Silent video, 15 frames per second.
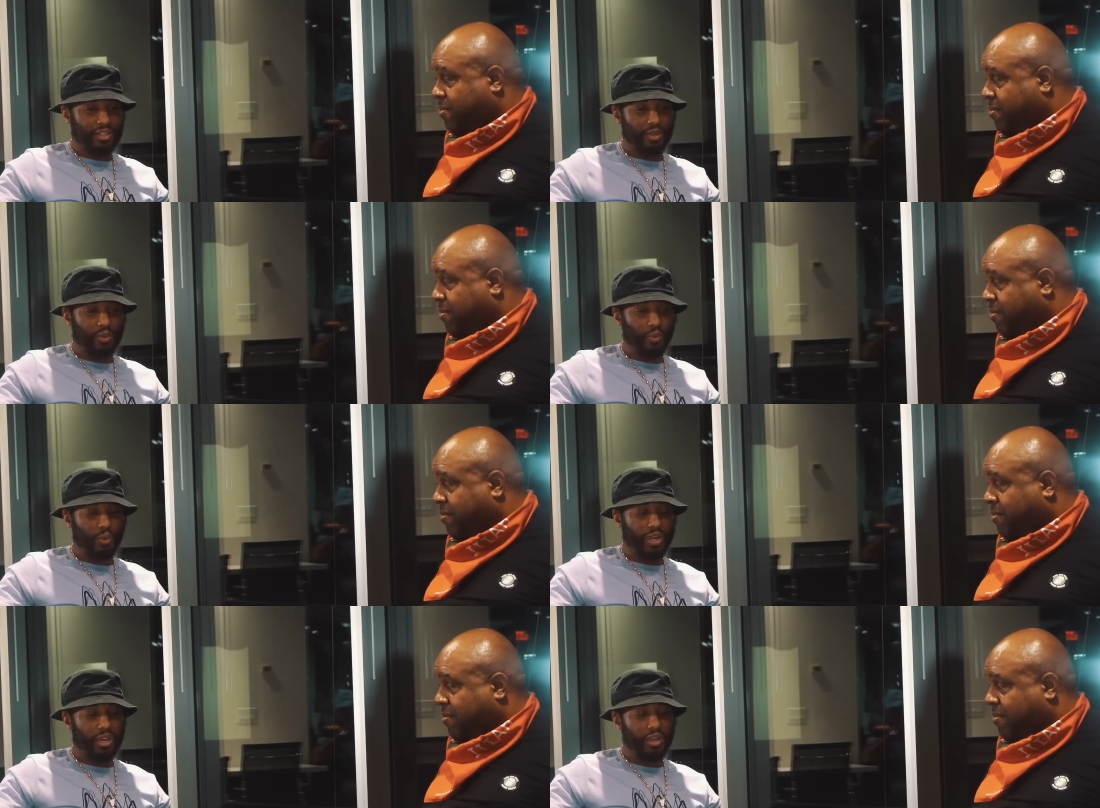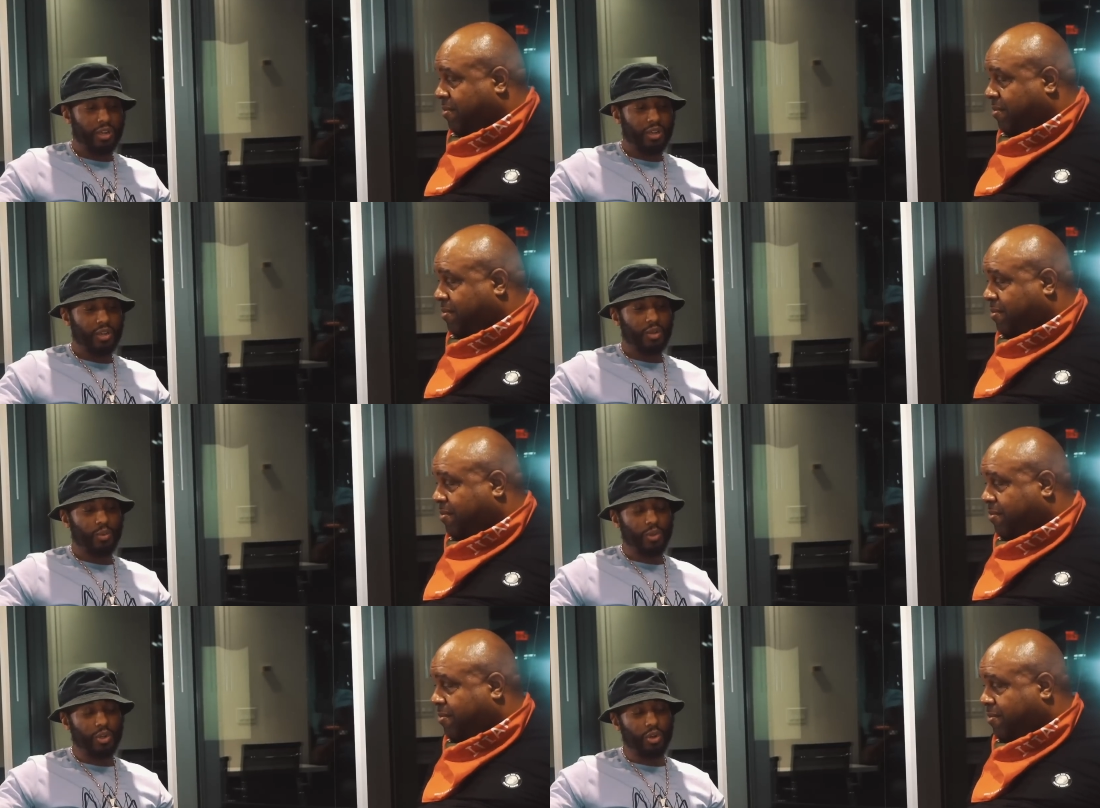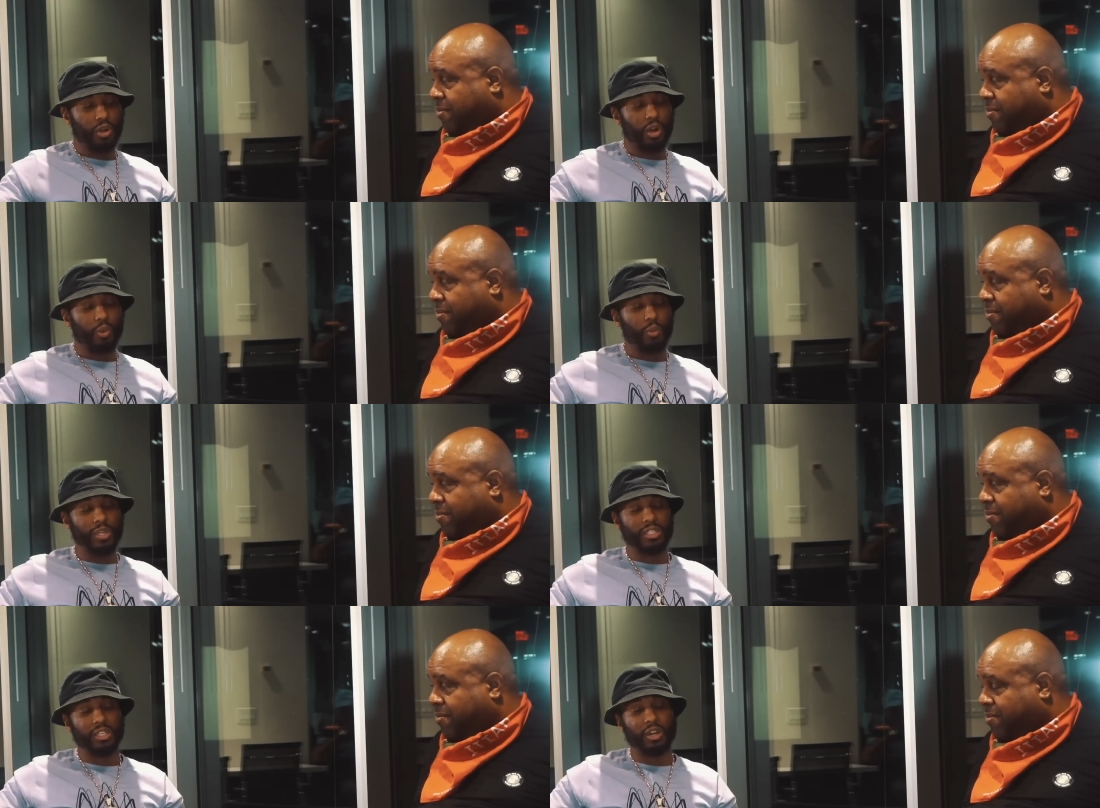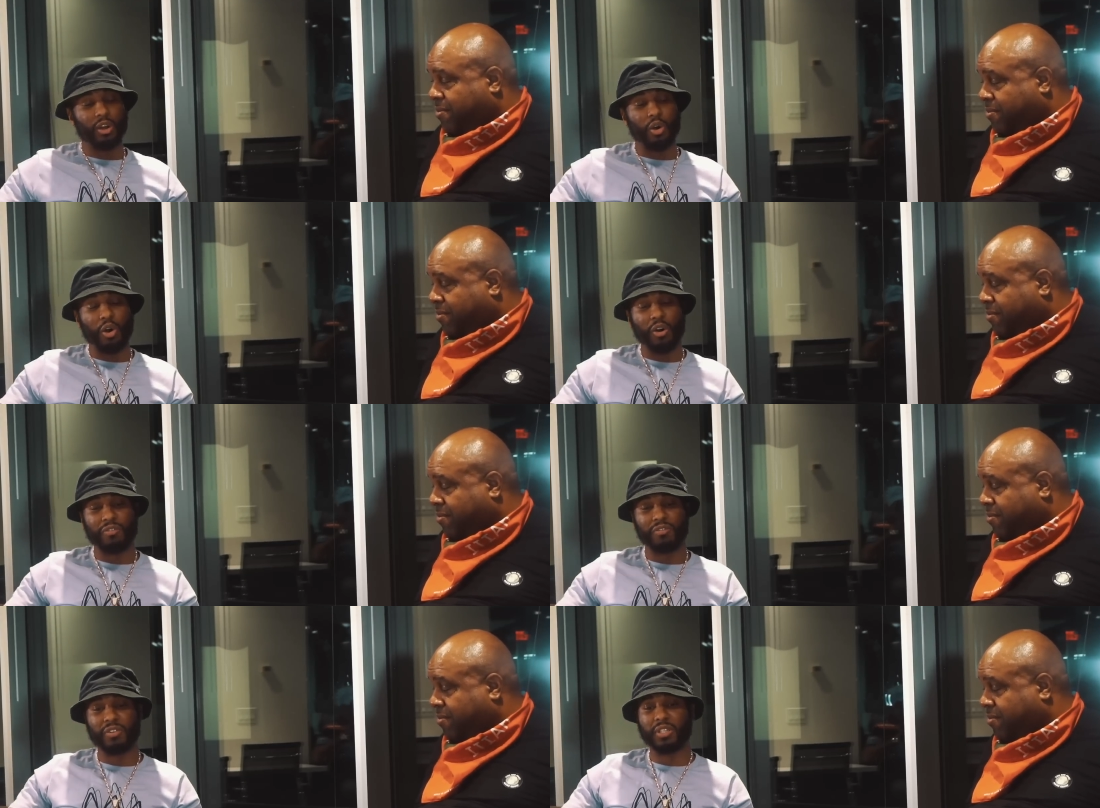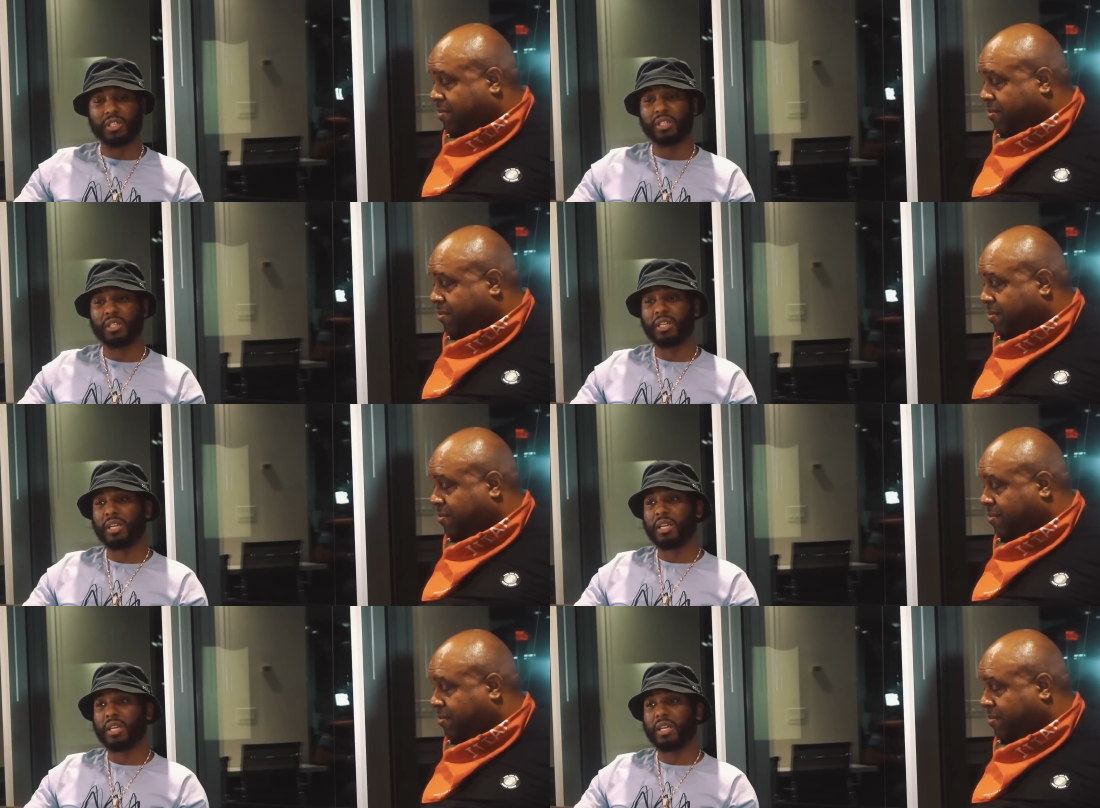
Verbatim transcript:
Speaker 1: somewhere. We on our way to the office.